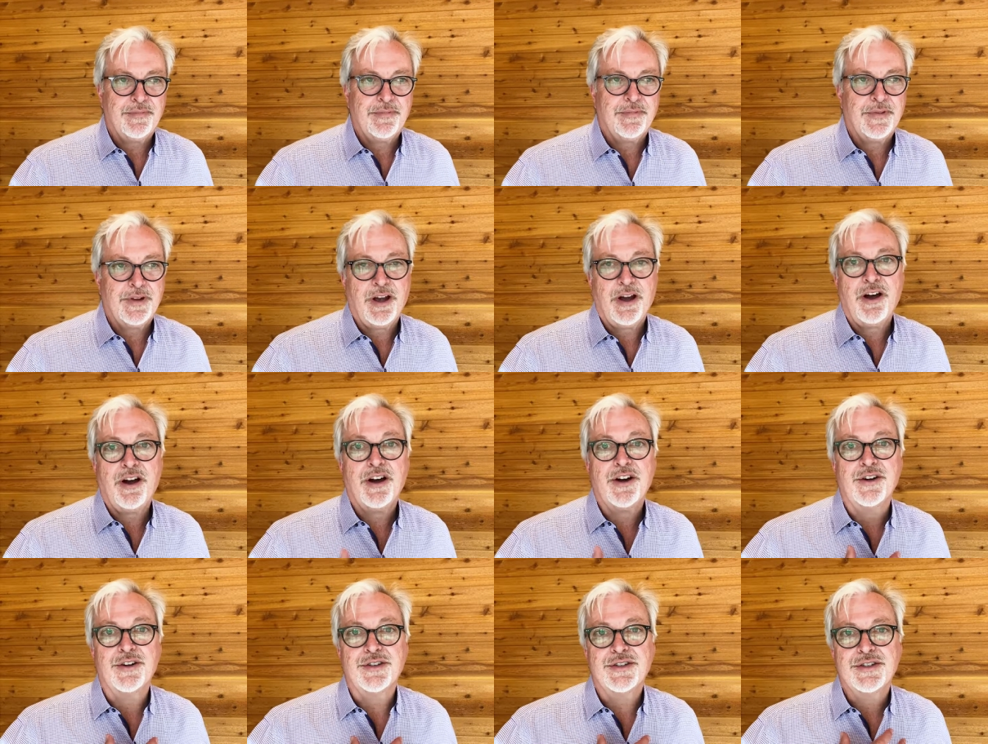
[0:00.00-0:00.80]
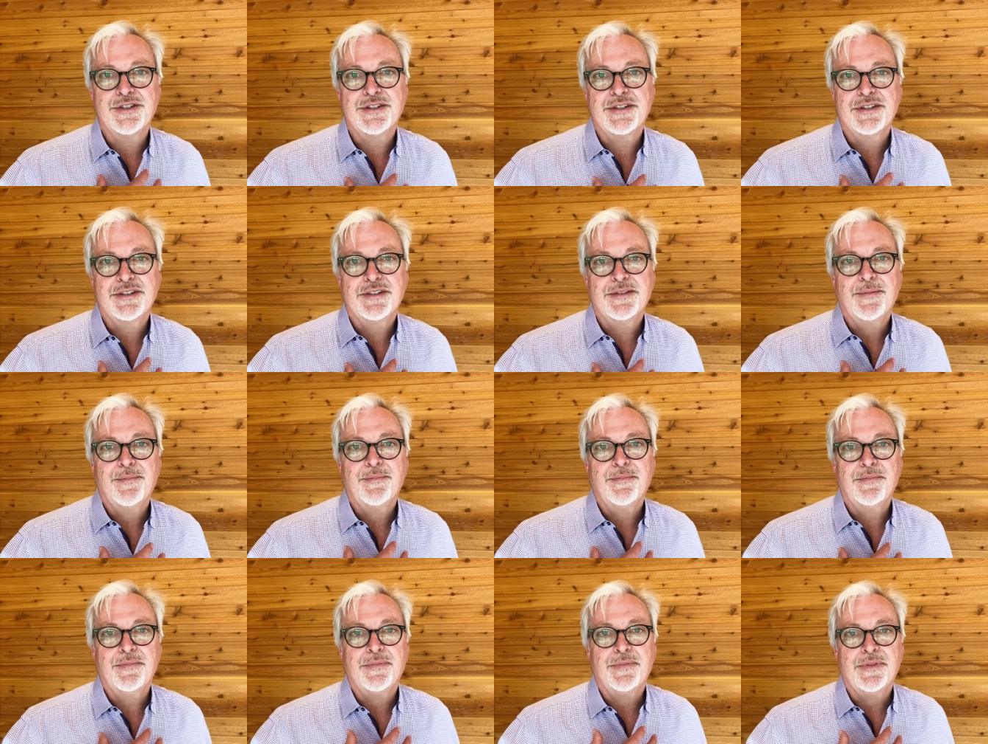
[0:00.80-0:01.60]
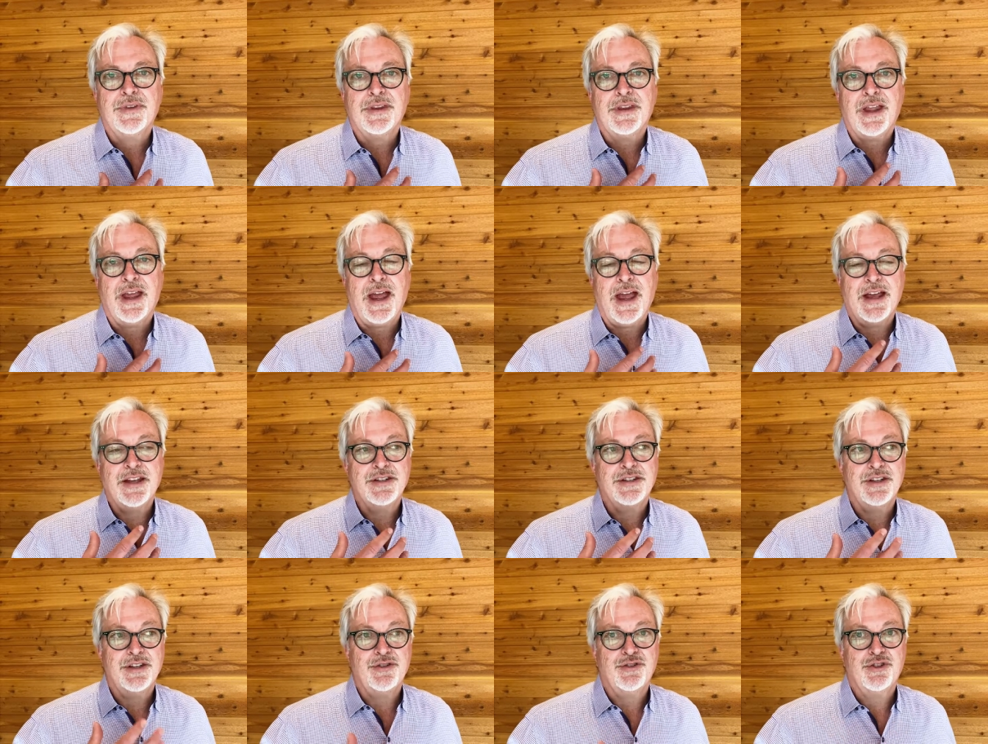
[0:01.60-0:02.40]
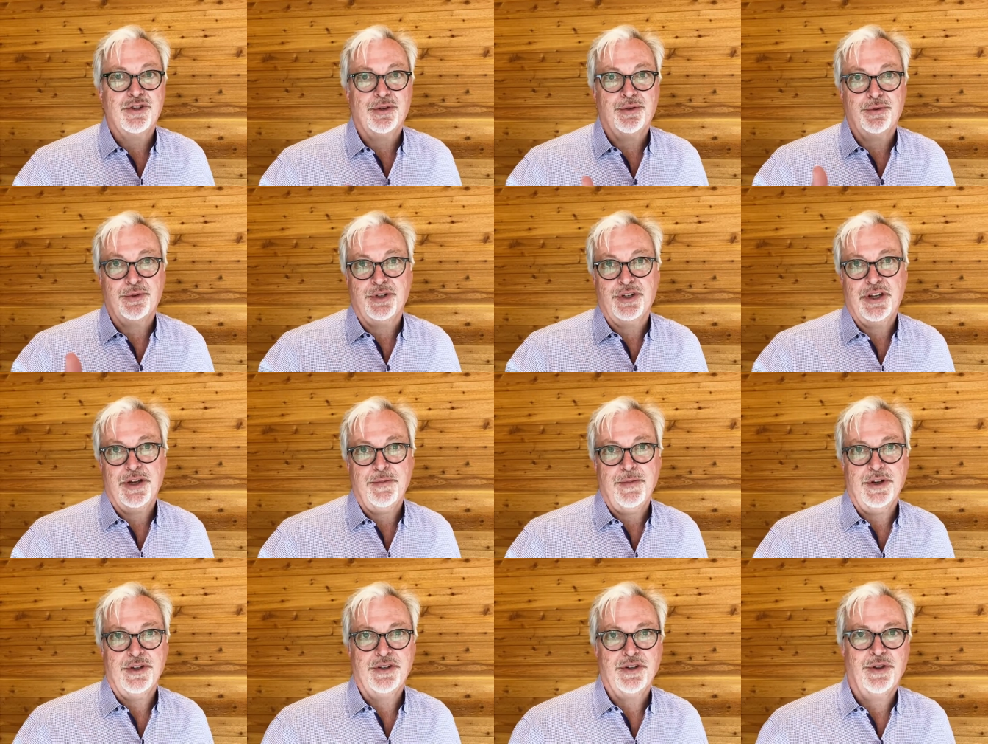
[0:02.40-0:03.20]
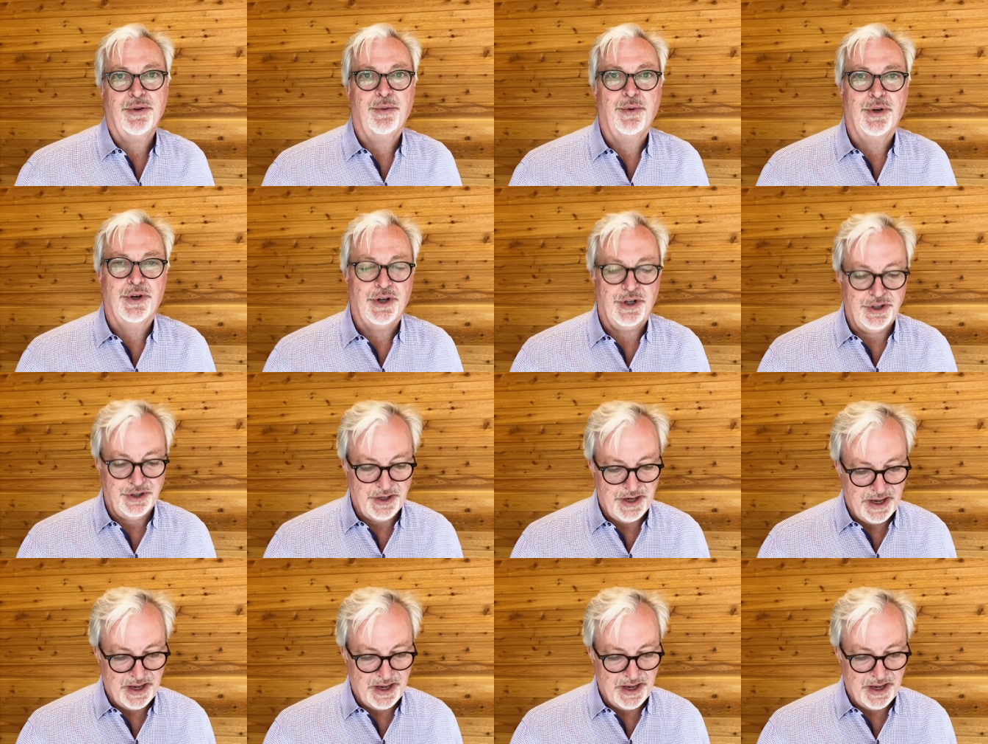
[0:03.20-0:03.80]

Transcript: hearts as these children come into the world.